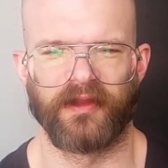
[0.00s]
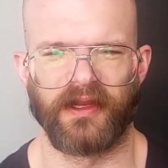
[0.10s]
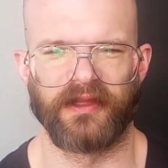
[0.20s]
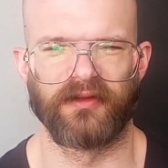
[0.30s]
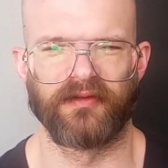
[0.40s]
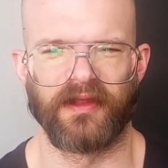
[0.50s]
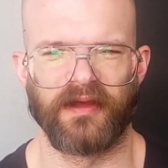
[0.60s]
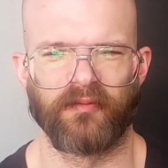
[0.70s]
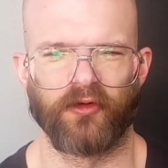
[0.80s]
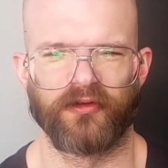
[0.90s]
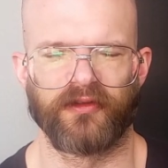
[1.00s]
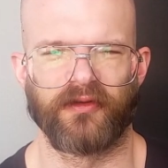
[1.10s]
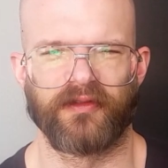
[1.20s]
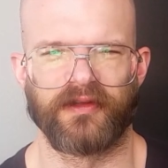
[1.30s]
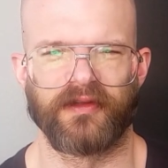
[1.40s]
that I do that, more
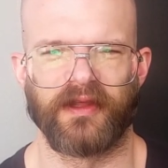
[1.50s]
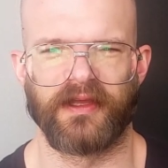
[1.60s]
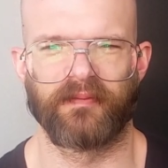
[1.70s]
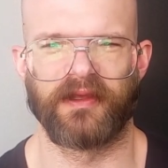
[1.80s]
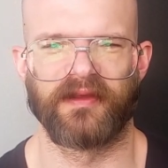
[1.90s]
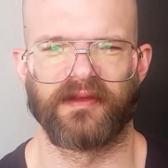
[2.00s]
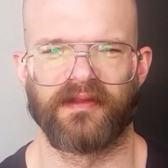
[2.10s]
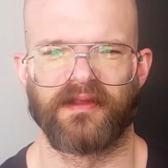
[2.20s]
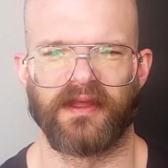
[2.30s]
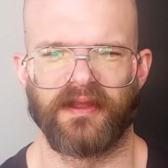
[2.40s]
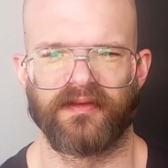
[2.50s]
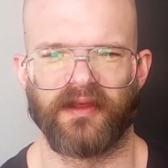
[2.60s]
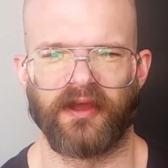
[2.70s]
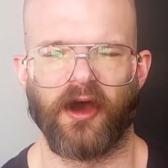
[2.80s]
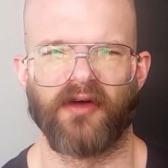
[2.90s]
so than like because I think it's
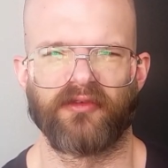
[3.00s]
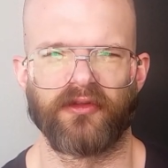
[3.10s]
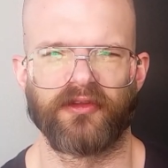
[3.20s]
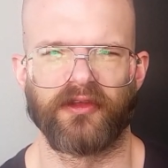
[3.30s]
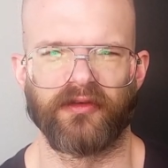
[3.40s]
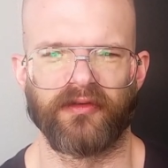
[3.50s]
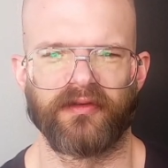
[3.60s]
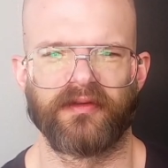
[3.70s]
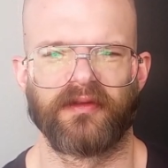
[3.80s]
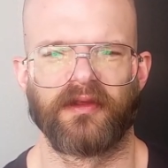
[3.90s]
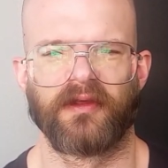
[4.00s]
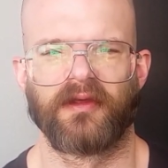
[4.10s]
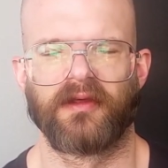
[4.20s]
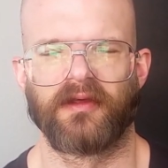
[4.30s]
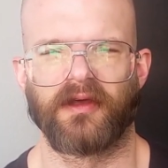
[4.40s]
like awful to use
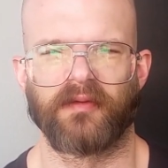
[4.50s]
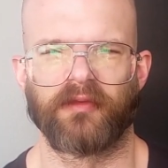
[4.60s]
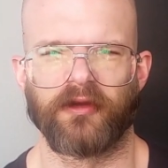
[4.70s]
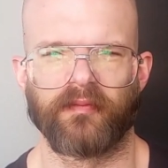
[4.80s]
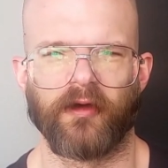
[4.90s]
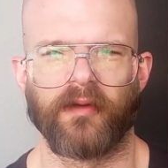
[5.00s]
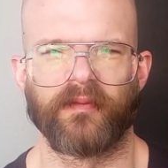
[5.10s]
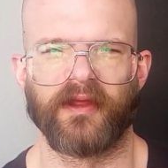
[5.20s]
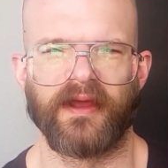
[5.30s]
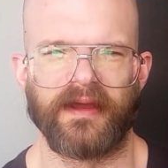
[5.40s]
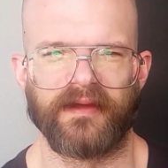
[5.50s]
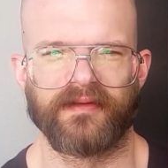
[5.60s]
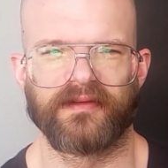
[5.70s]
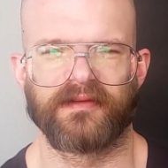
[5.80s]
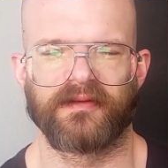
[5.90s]
a beard balm that
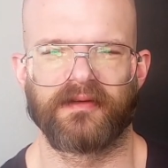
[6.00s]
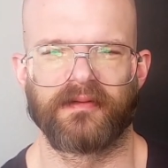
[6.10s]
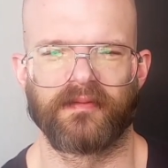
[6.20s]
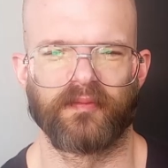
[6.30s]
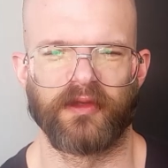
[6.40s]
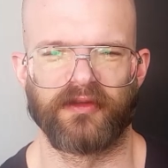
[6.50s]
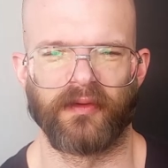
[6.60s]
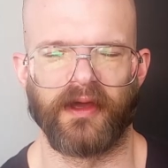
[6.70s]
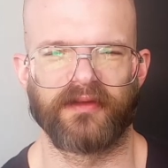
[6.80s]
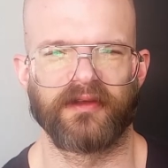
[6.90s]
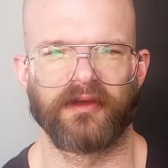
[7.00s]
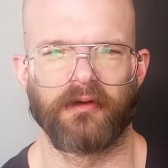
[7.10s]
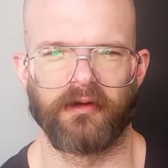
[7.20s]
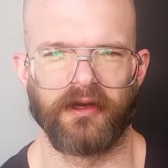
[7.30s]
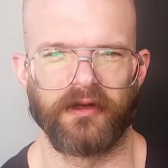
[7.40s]
has beeswax and
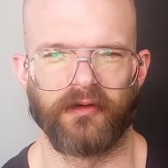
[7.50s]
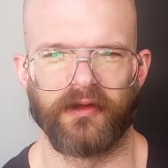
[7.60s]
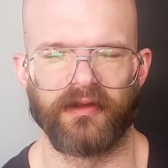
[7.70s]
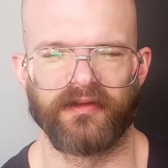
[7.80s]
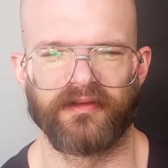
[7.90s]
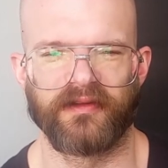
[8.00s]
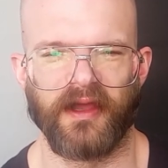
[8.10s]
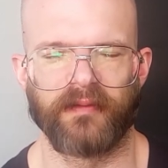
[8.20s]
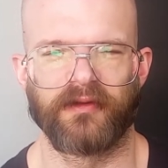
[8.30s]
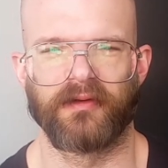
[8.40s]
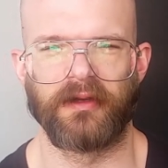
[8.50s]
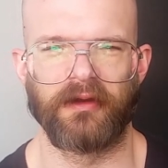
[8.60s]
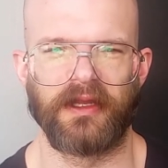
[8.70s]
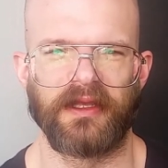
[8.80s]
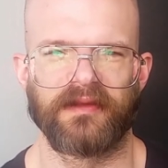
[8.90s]
coconut oil as the top 2
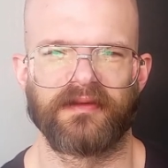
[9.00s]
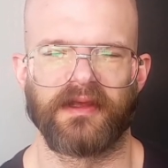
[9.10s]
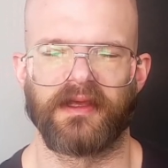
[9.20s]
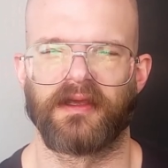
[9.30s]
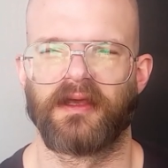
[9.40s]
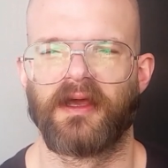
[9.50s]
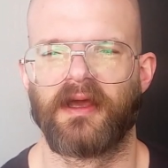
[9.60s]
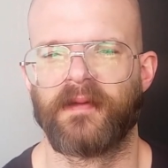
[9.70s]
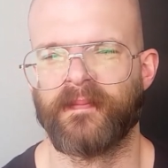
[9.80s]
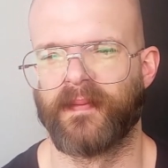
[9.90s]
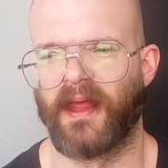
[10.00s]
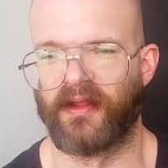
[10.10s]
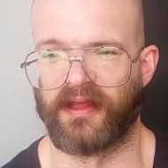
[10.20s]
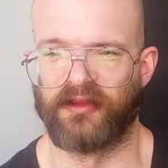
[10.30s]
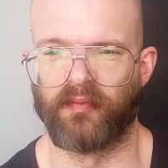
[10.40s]
ingredients. Like, I
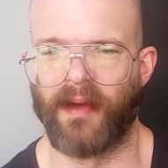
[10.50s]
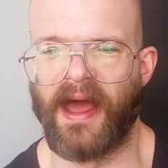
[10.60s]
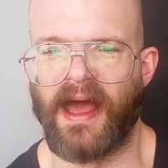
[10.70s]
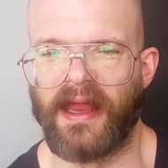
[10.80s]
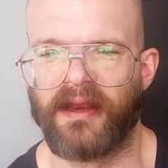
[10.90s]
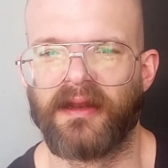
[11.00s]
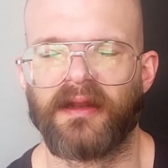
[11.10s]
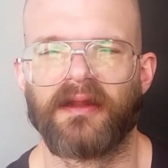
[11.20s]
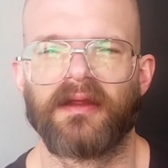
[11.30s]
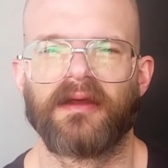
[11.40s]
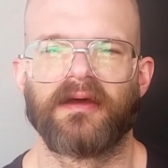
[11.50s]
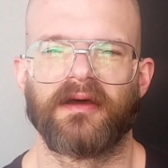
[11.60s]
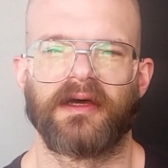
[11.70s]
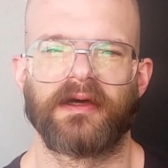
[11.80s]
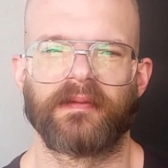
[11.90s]
don't think it's bad.
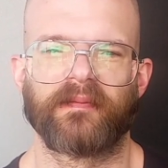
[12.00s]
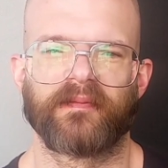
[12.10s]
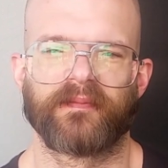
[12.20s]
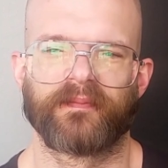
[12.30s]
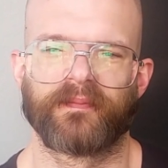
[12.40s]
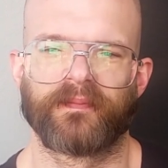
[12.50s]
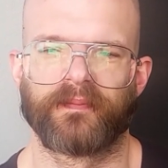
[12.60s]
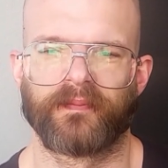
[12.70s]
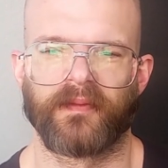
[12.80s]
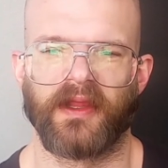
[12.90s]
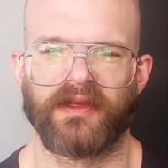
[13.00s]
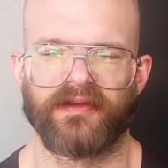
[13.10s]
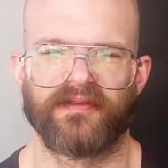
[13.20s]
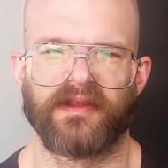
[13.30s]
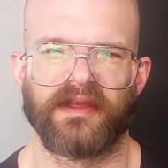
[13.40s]
I
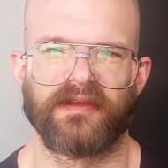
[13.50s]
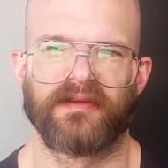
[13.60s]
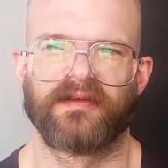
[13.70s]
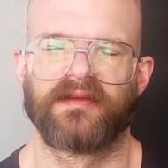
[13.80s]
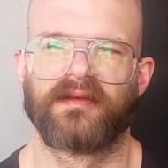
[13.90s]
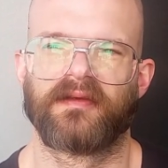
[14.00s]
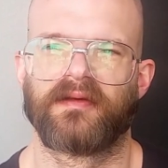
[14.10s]
just think it's